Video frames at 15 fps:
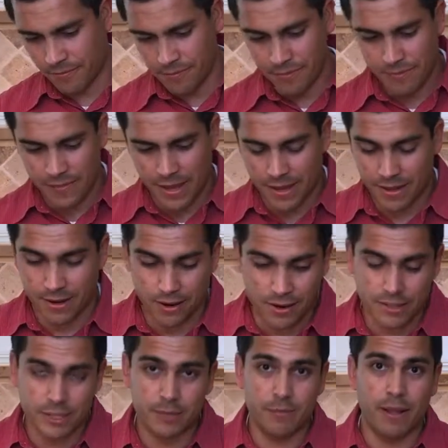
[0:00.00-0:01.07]
I can
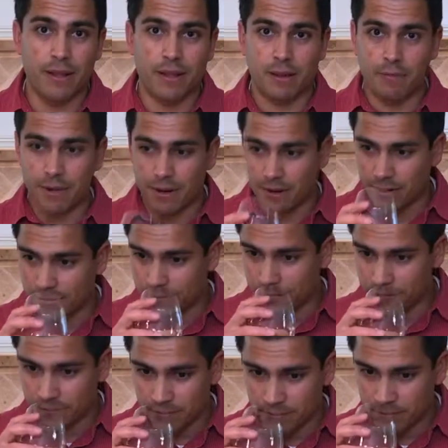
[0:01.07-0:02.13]
already smell it up here.
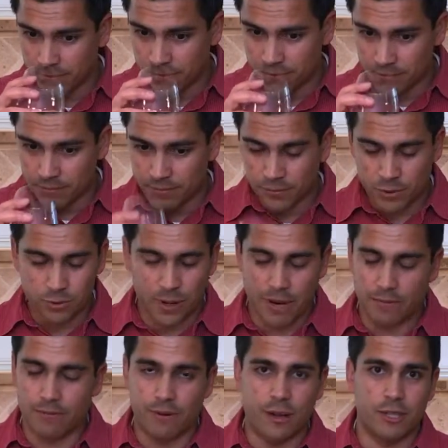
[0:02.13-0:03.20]

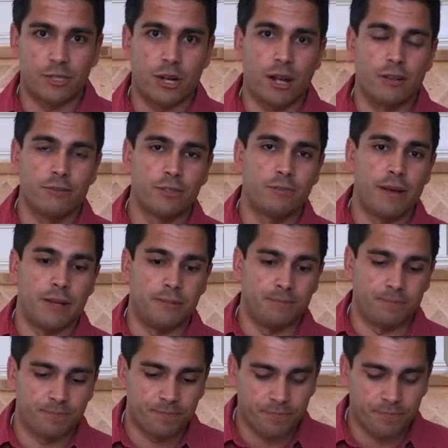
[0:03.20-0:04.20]
Great fresh olive smell.